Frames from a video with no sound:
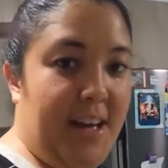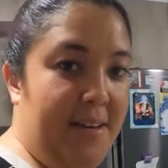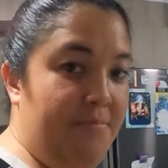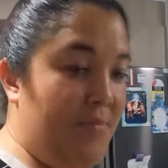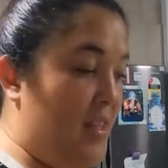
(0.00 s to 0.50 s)

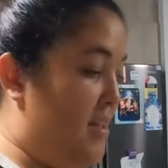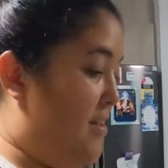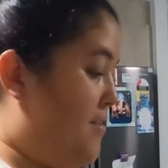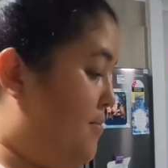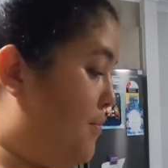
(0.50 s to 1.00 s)
cooker,
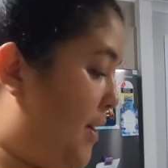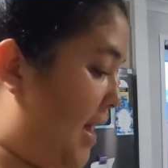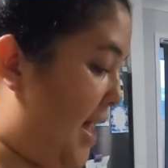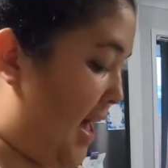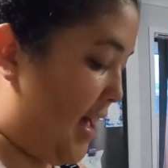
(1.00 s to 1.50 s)

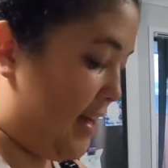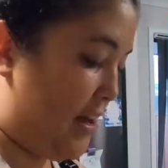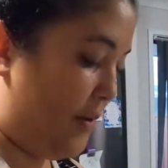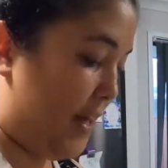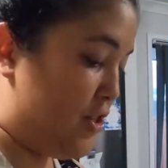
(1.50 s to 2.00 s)
we are
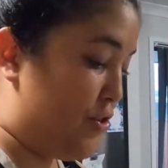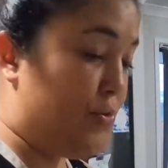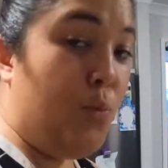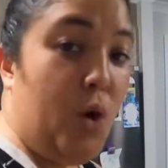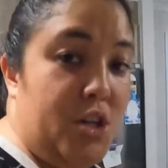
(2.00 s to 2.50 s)
going
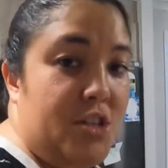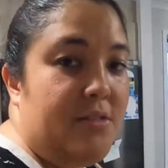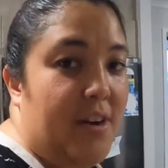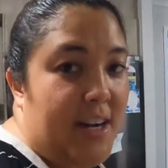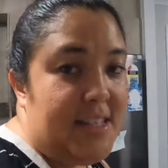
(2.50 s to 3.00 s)
to wash
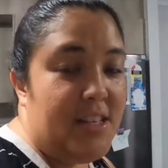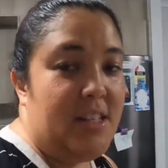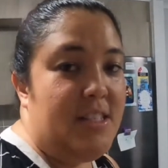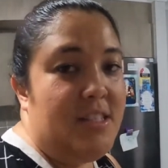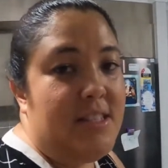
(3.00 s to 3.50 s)
the rice. So
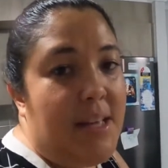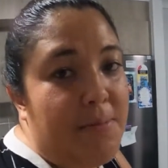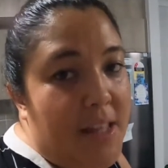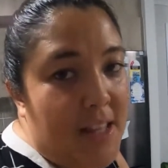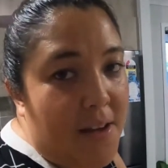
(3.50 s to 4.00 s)
this is
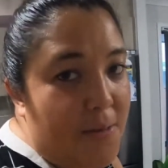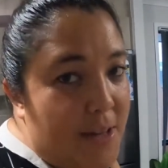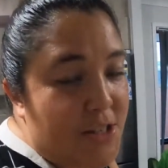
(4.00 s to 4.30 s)
something that